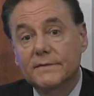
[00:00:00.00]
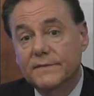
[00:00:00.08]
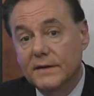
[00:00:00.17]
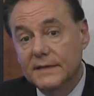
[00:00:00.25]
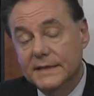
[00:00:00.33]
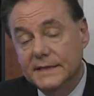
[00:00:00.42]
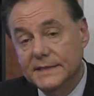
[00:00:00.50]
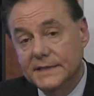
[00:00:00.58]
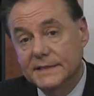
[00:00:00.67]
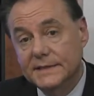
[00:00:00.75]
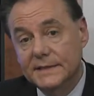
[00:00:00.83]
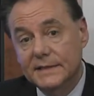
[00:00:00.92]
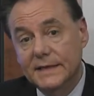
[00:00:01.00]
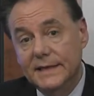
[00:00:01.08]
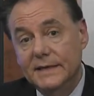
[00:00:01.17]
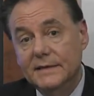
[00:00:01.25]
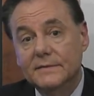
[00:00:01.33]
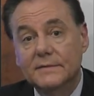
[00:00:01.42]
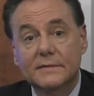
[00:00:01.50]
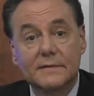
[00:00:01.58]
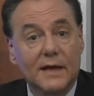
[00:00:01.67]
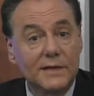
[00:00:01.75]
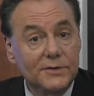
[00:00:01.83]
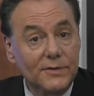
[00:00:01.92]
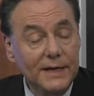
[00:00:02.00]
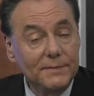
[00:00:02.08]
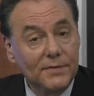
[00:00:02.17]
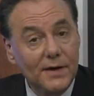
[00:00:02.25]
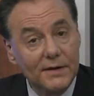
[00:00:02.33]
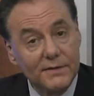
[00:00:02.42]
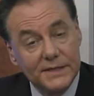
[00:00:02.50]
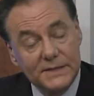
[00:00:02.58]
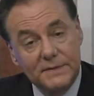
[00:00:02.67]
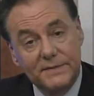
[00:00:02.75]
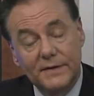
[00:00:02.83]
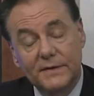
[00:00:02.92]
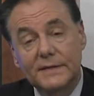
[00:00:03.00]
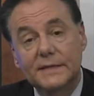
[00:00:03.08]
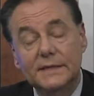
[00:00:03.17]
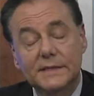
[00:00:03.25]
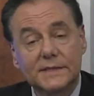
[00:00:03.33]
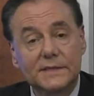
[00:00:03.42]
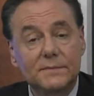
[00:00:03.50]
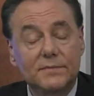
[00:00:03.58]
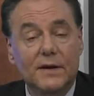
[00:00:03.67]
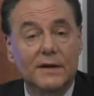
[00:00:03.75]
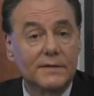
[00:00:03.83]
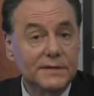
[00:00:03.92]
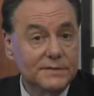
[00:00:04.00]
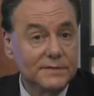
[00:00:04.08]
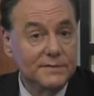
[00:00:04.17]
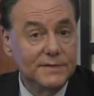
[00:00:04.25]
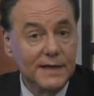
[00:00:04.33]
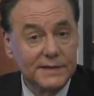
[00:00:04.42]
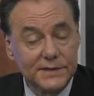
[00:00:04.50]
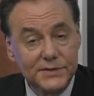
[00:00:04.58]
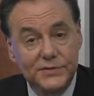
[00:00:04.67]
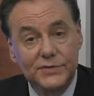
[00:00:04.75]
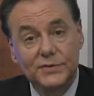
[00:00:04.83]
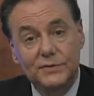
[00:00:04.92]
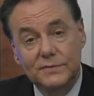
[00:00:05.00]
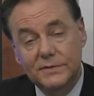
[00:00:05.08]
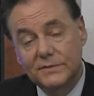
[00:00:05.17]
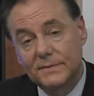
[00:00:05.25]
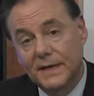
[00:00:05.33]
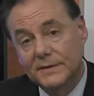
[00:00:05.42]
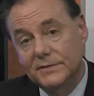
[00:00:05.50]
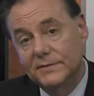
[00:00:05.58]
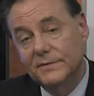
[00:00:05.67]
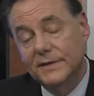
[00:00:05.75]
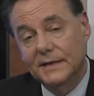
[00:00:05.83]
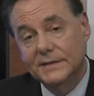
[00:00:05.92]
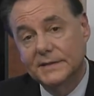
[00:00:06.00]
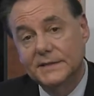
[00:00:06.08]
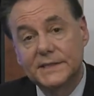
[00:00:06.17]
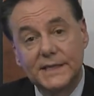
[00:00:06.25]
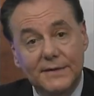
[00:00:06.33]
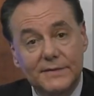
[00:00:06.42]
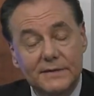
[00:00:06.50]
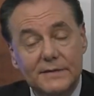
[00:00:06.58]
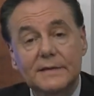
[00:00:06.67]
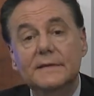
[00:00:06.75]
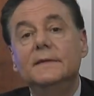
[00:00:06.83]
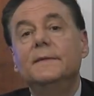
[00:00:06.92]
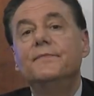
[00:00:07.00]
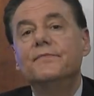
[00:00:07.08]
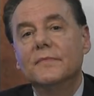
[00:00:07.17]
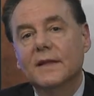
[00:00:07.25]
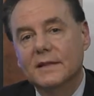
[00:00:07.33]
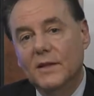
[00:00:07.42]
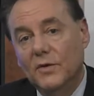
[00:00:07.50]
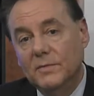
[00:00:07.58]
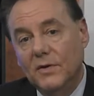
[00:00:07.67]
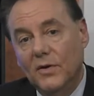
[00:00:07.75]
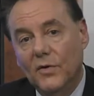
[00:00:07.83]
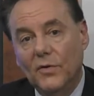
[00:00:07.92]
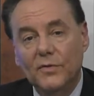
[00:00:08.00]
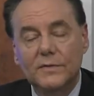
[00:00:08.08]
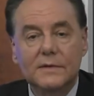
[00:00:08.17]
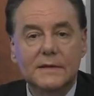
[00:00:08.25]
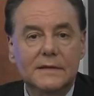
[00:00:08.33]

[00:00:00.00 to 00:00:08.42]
fairly consistently, not great progress, but fairly consistent progress, 2002 to about 2007. Lo and behold,